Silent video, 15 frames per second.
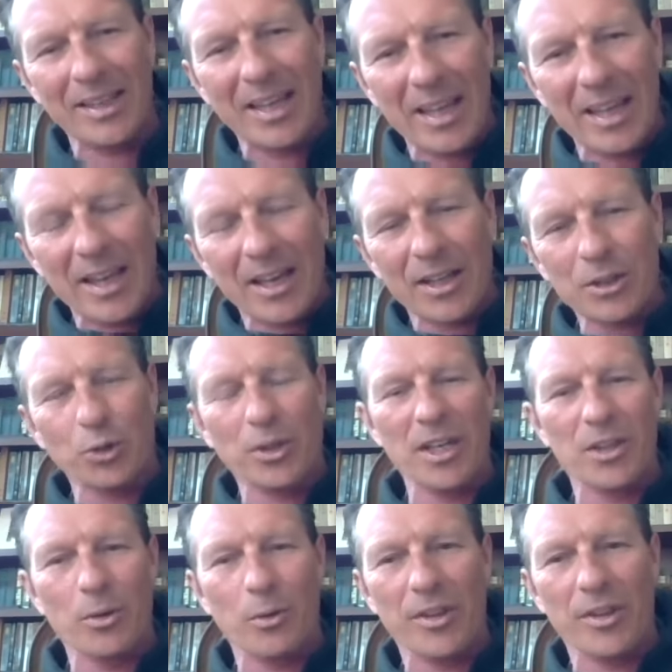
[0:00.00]
uh, together
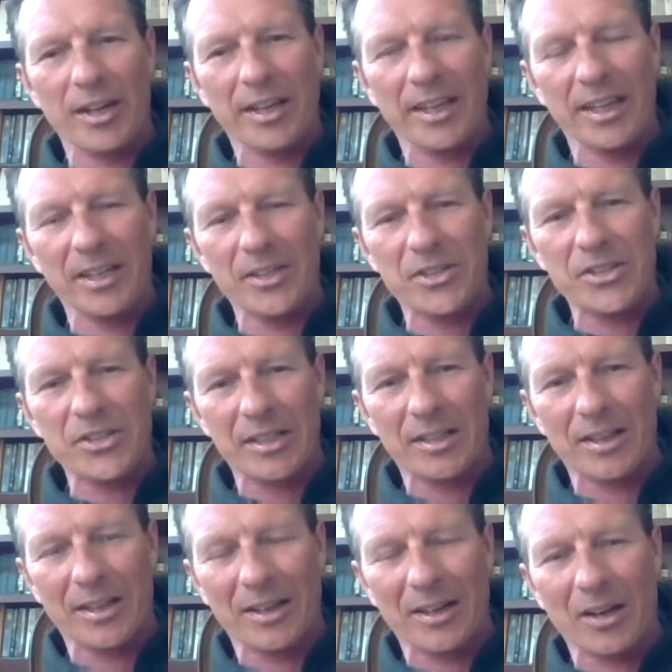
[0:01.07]
with their kids
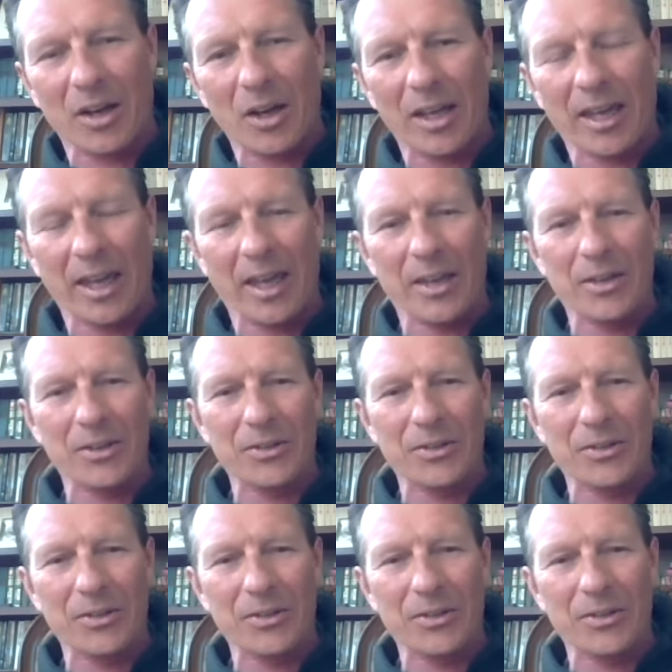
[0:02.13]
uh, can